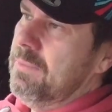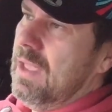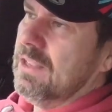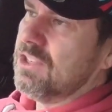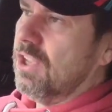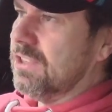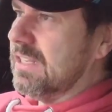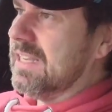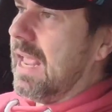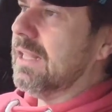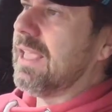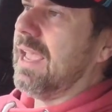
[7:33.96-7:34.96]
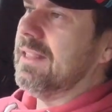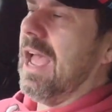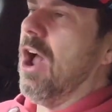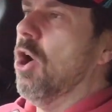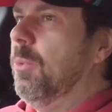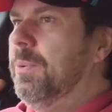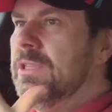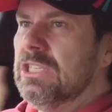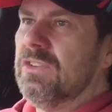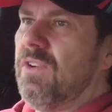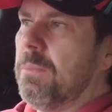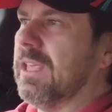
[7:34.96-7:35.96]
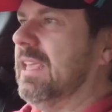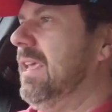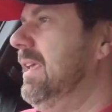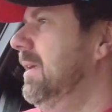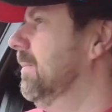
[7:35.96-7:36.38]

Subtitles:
It's got the tailgate that opens from the key,